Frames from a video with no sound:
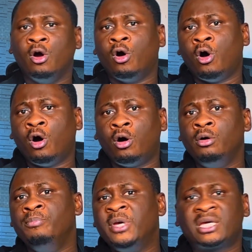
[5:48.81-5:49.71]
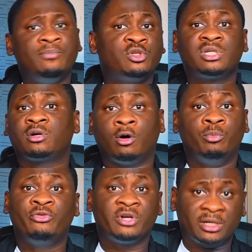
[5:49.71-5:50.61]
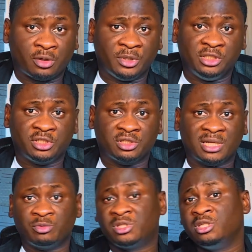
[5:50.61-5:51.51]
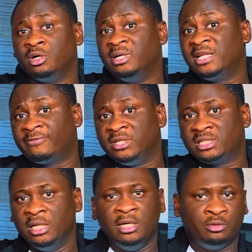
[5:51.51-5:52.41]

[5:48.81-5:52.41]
or making music or movie recommendations, as we see on Netflix.